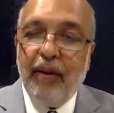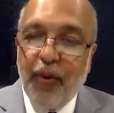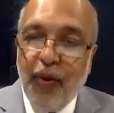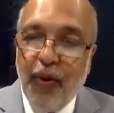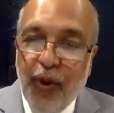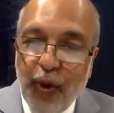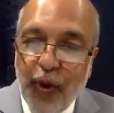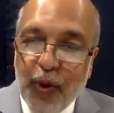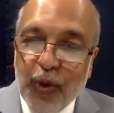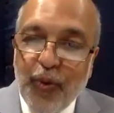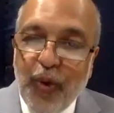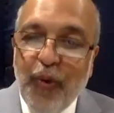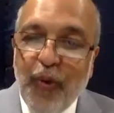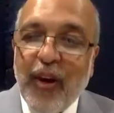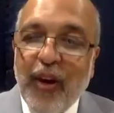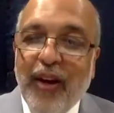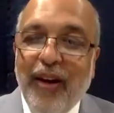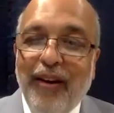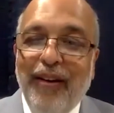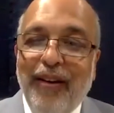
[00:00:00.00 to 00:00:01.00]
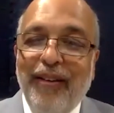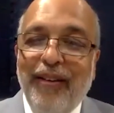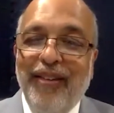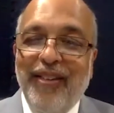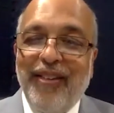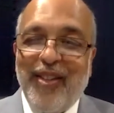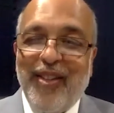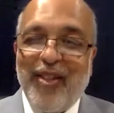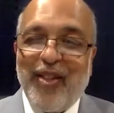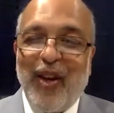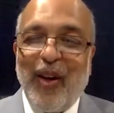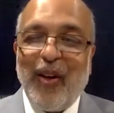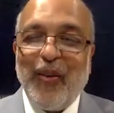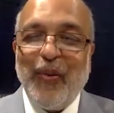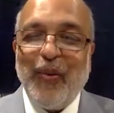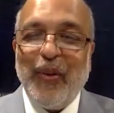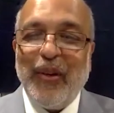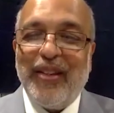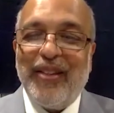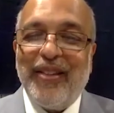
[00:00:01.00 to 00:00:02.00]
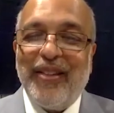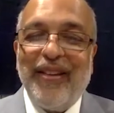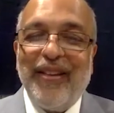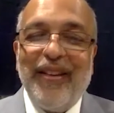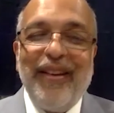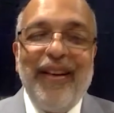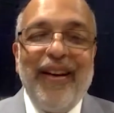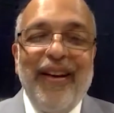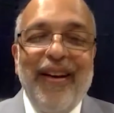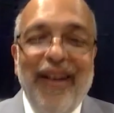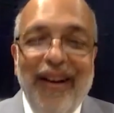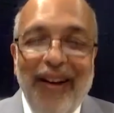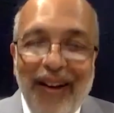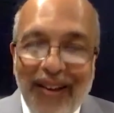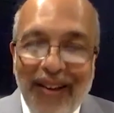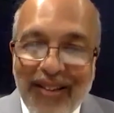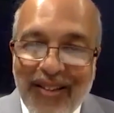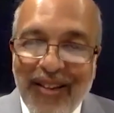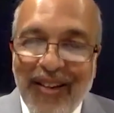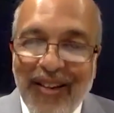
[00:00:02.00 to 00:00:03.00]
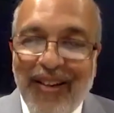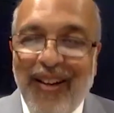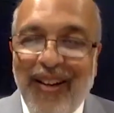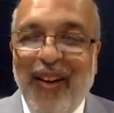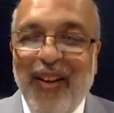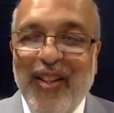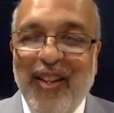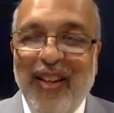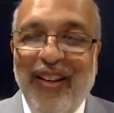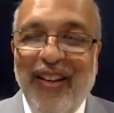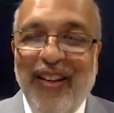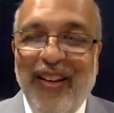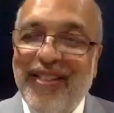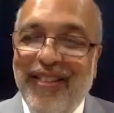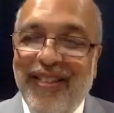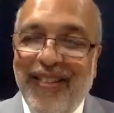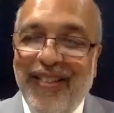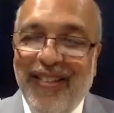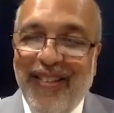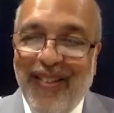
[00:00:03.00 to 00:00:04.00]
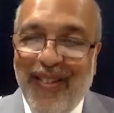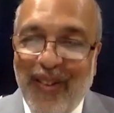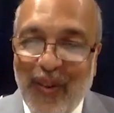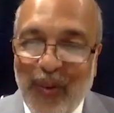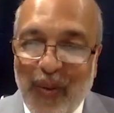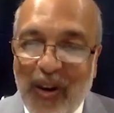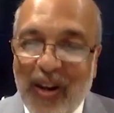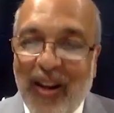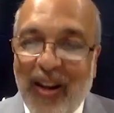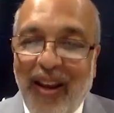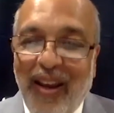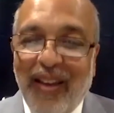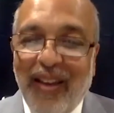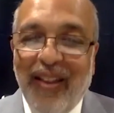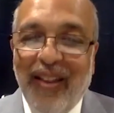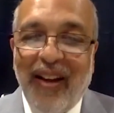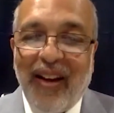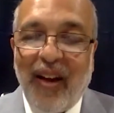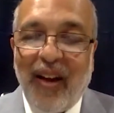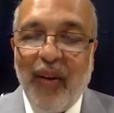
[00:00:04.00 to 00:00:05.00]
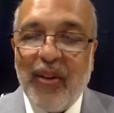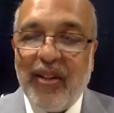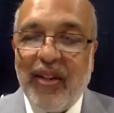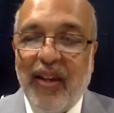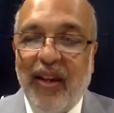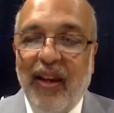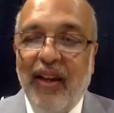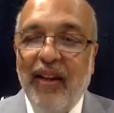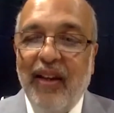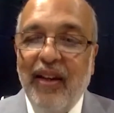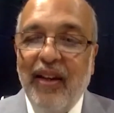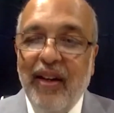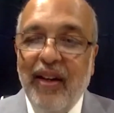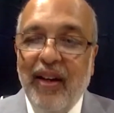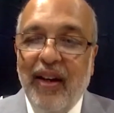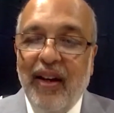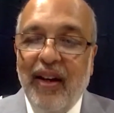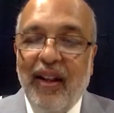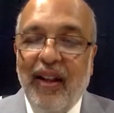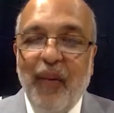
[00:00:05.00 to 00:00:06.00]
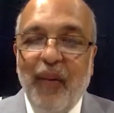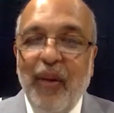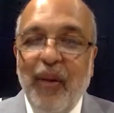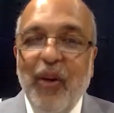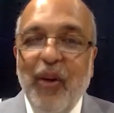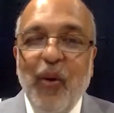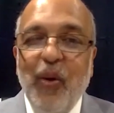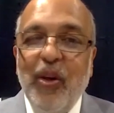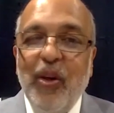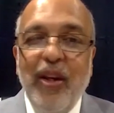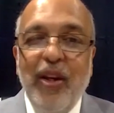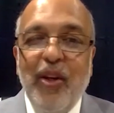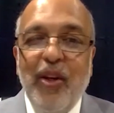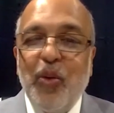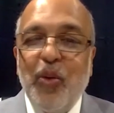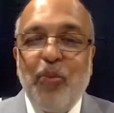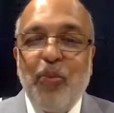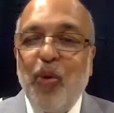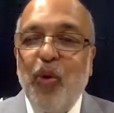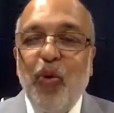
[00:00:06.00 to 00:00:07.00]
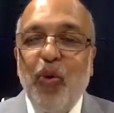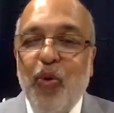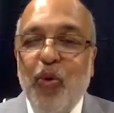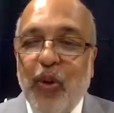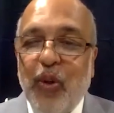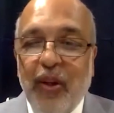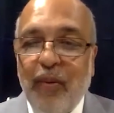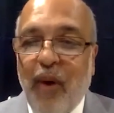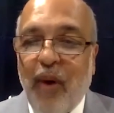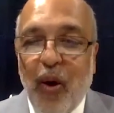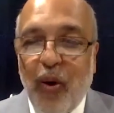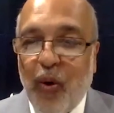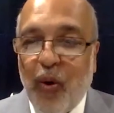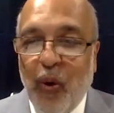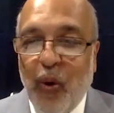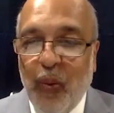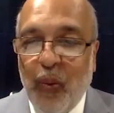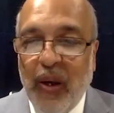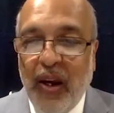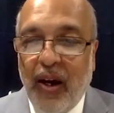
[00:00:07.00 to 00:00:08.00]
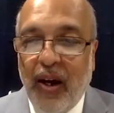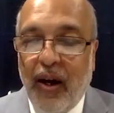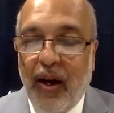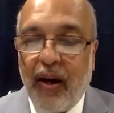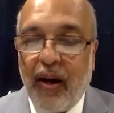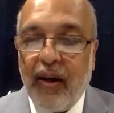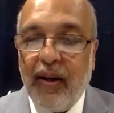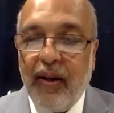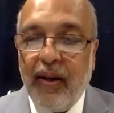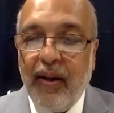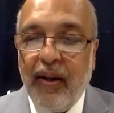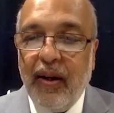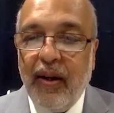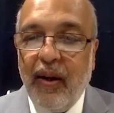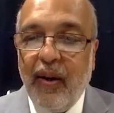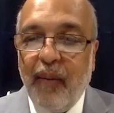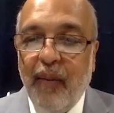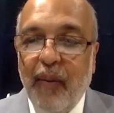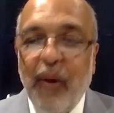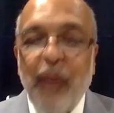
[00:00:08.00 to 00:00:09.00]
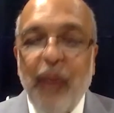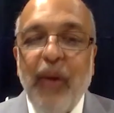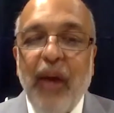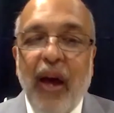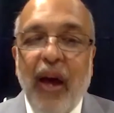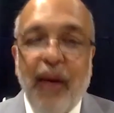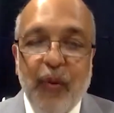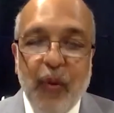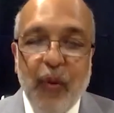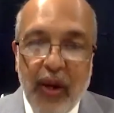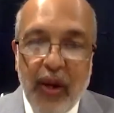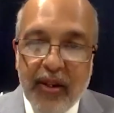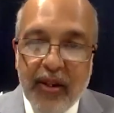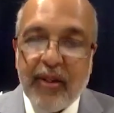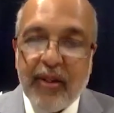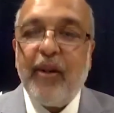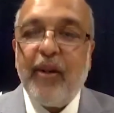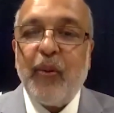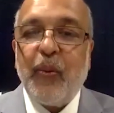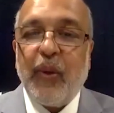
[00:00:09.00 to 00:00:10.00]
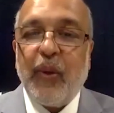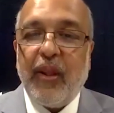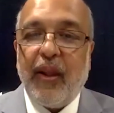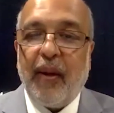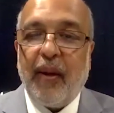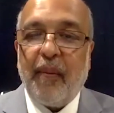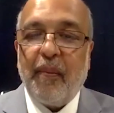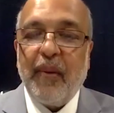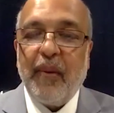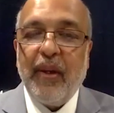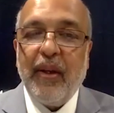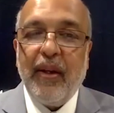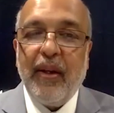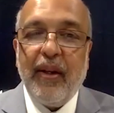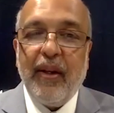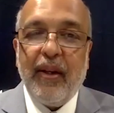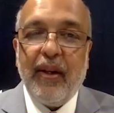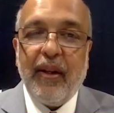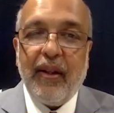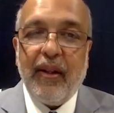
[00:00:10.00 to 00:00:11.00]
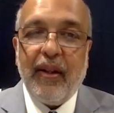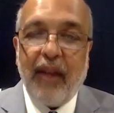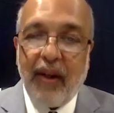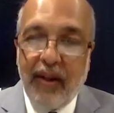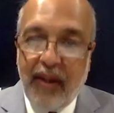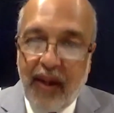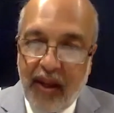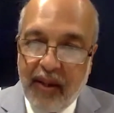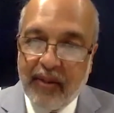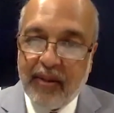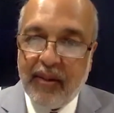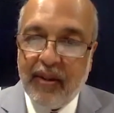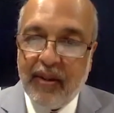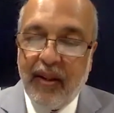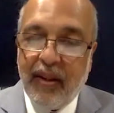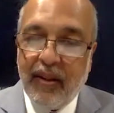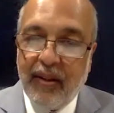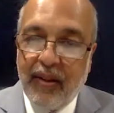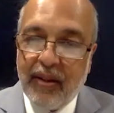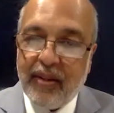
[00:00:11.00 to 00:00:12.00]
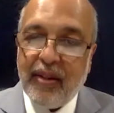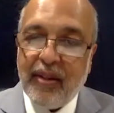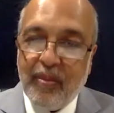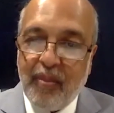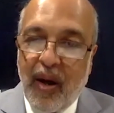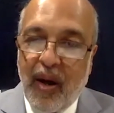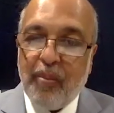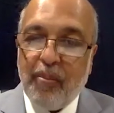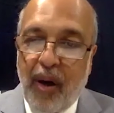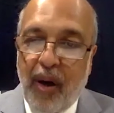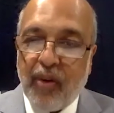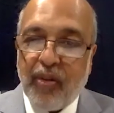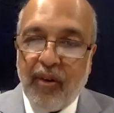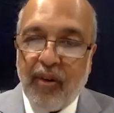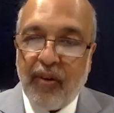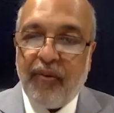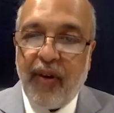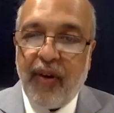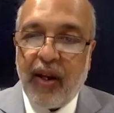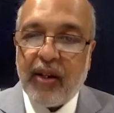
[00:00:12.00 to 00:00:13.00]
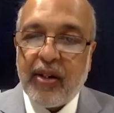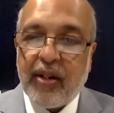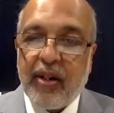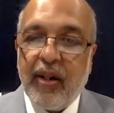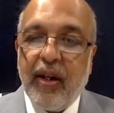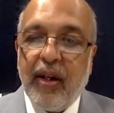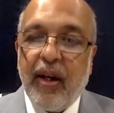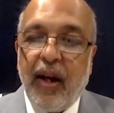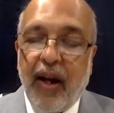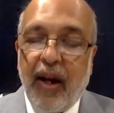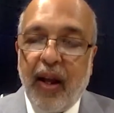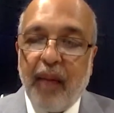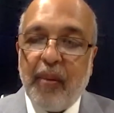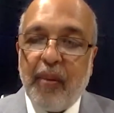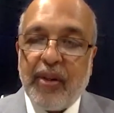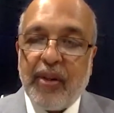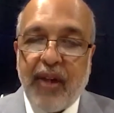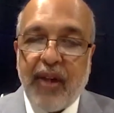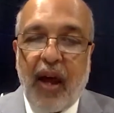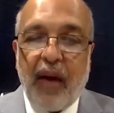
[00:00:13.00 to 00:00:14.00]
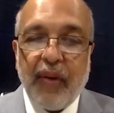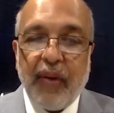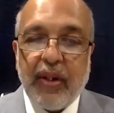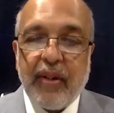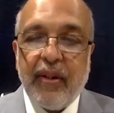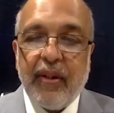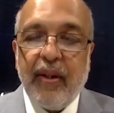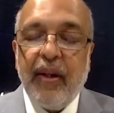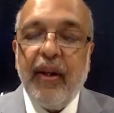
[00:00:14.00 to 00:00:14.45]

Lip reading: to use Vivekananda's statements, assert ourselves. The one A that I would say, that we don't need to prove to them how good we are, but we have to assert with them that, yes, this is my pound of flesh and I must have it.